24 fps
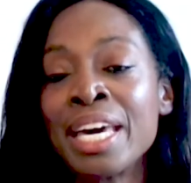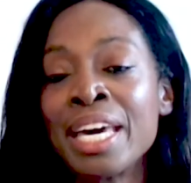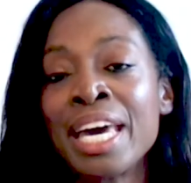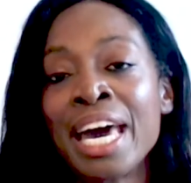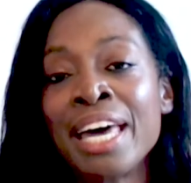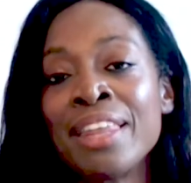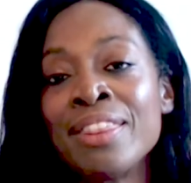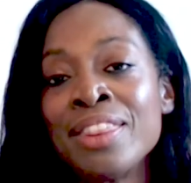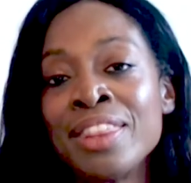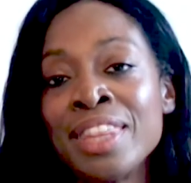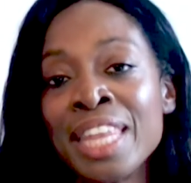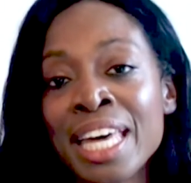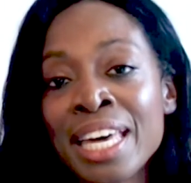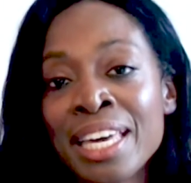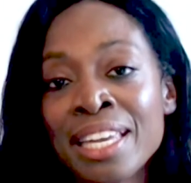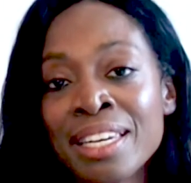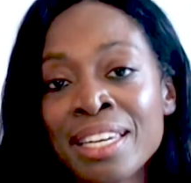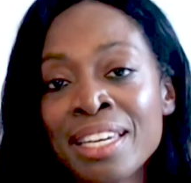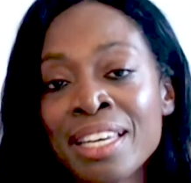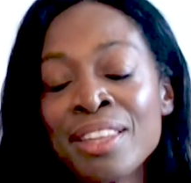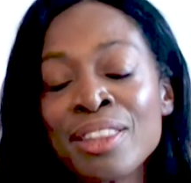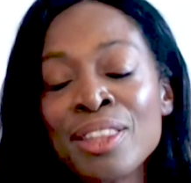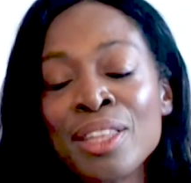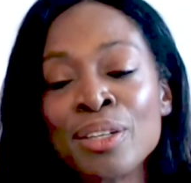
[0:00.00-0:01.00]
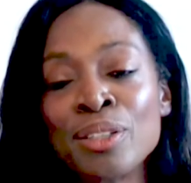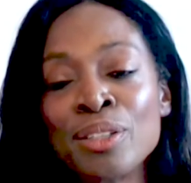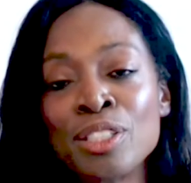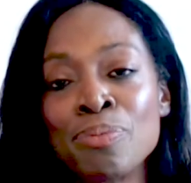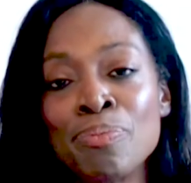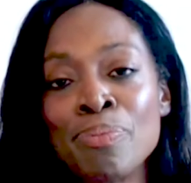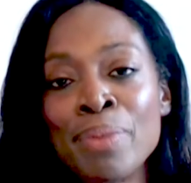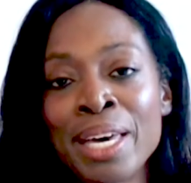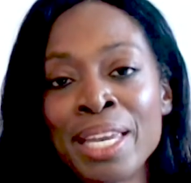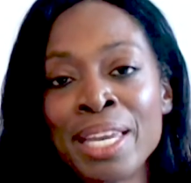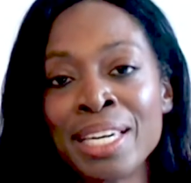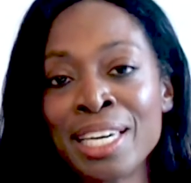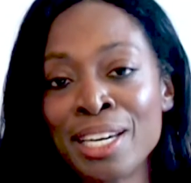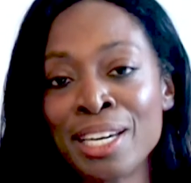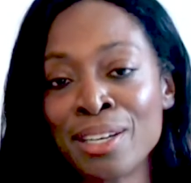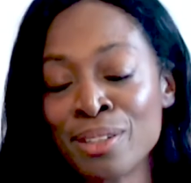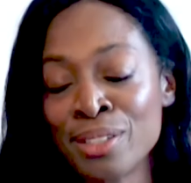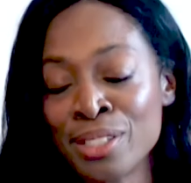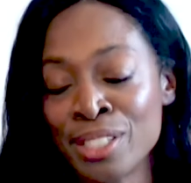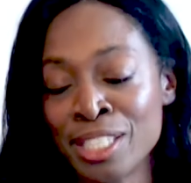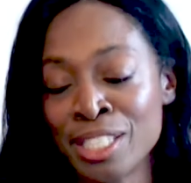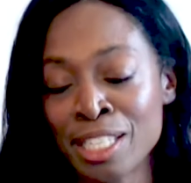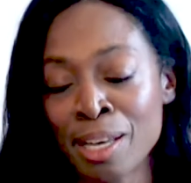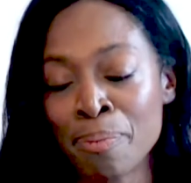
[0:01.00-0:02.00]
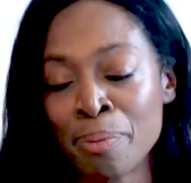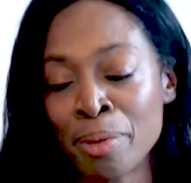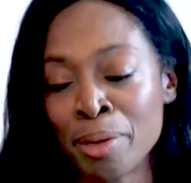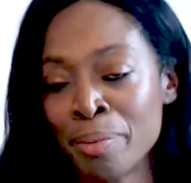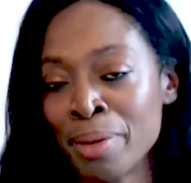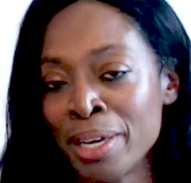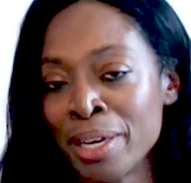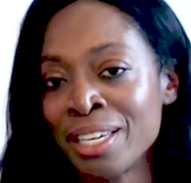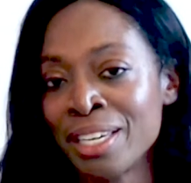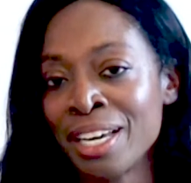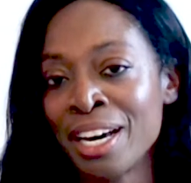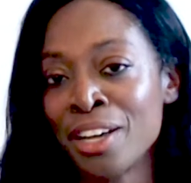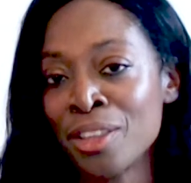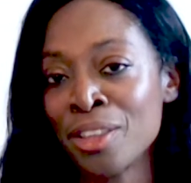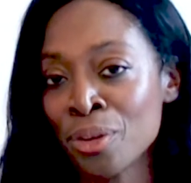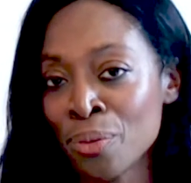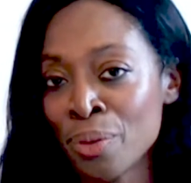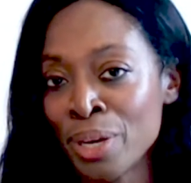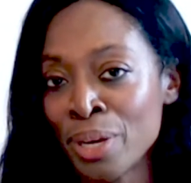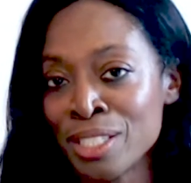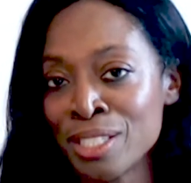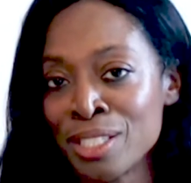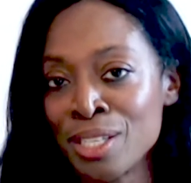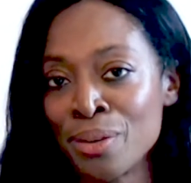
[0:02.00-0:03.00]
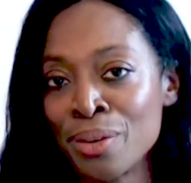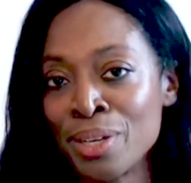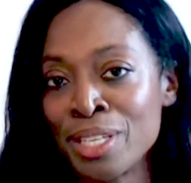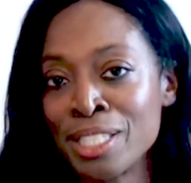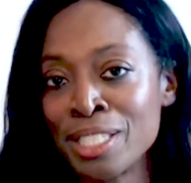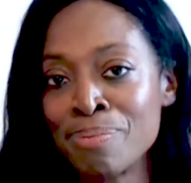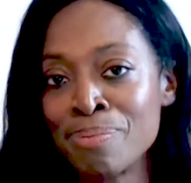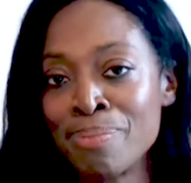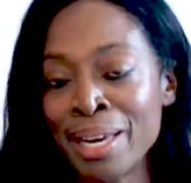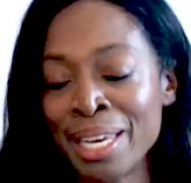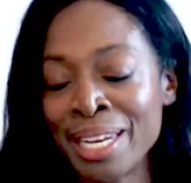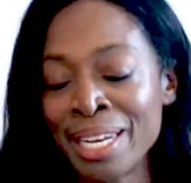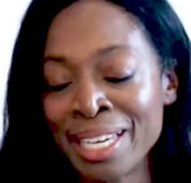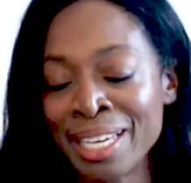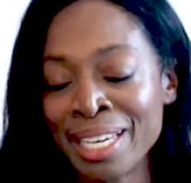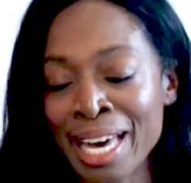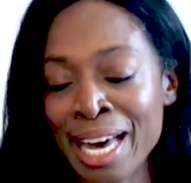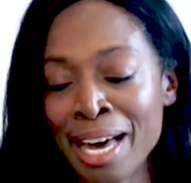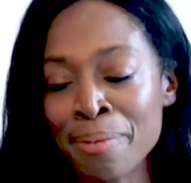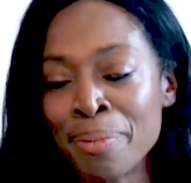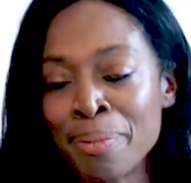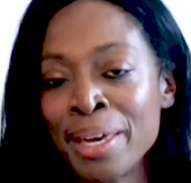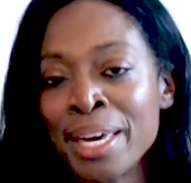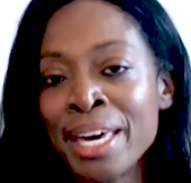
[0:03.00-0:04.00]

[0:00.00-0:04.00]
And then there's Medicare Supplement, otherwise known as Medigap.